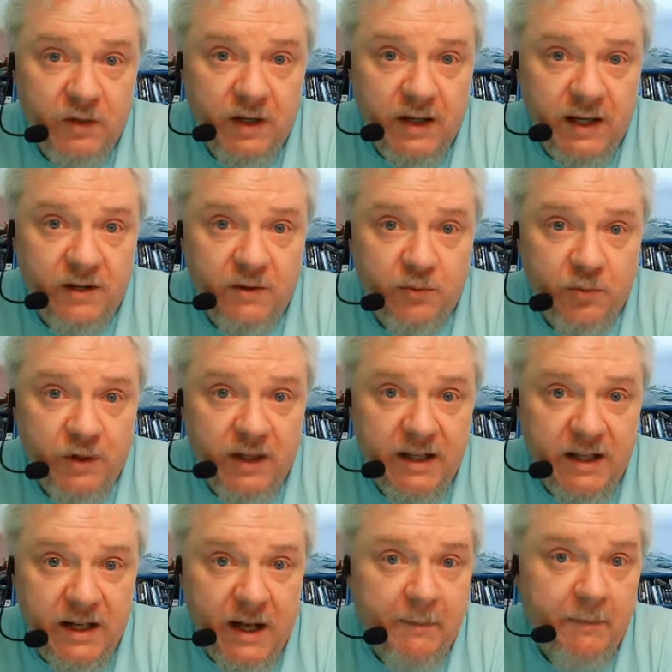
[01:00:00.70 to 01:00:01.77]
it's really
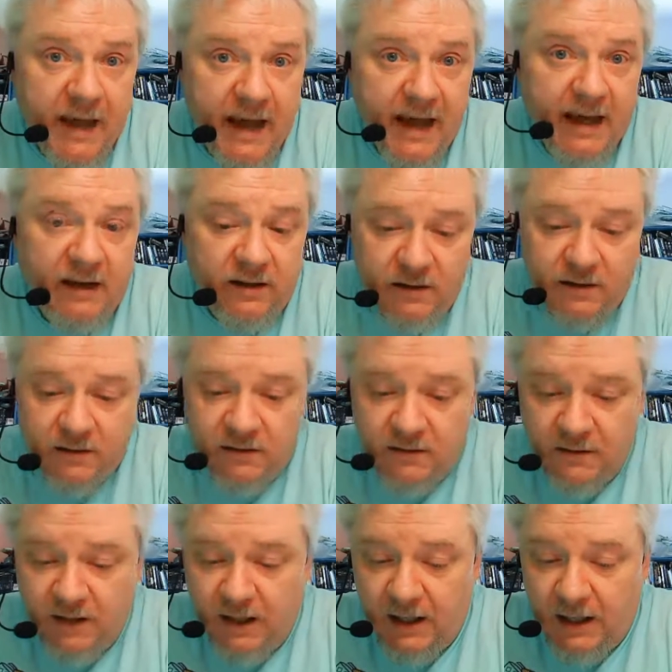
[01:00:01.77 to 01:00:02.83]
not bad.
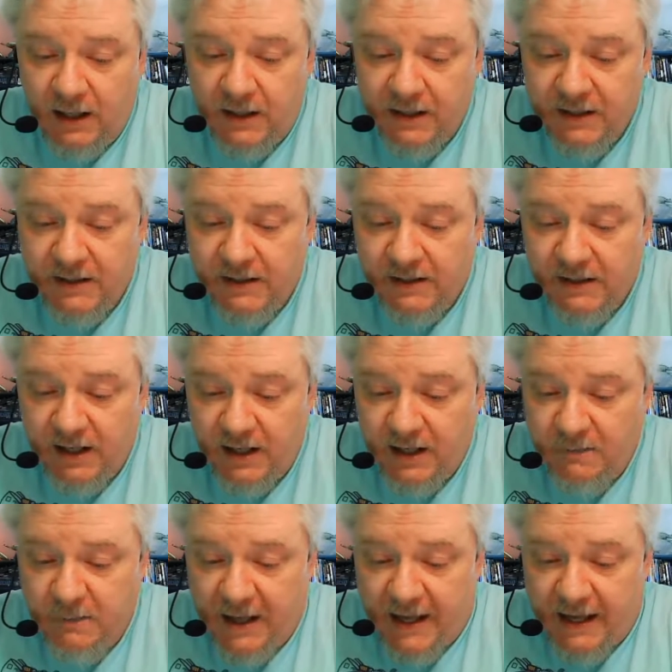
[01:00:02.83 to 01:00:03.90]
This is not a
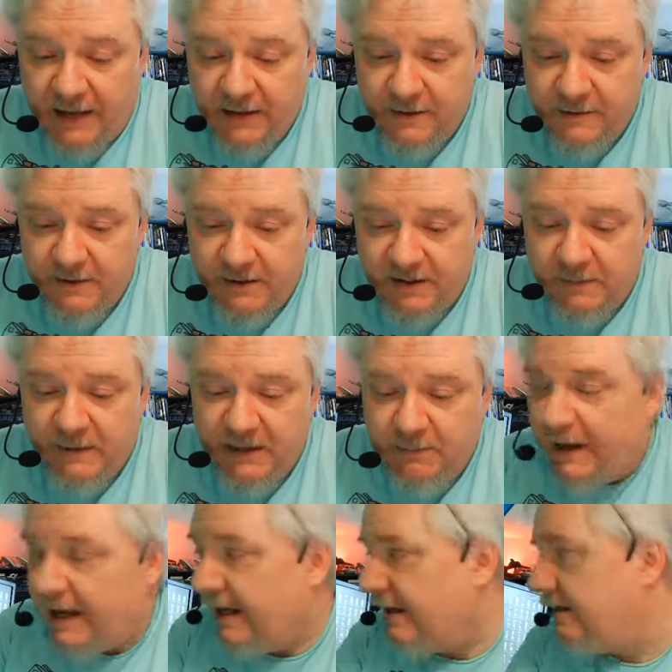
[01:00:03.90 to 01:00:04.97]
bad speed
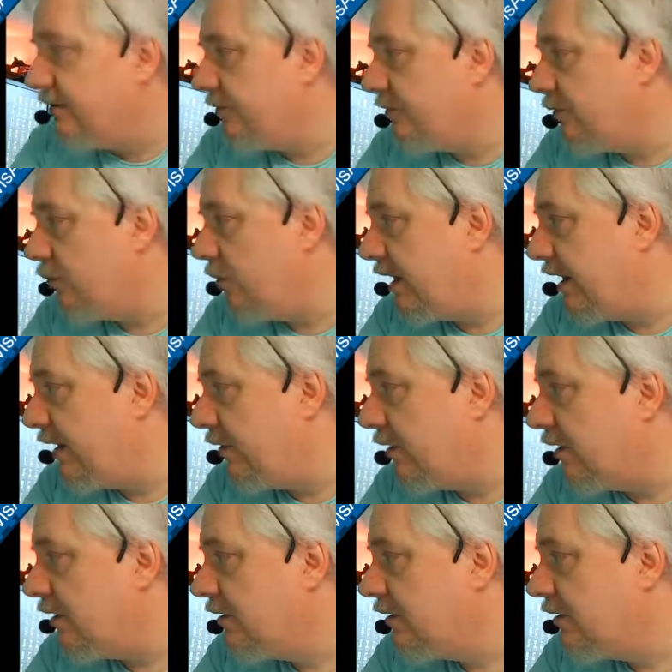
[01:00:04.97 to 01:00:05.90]
paint for 1 hour.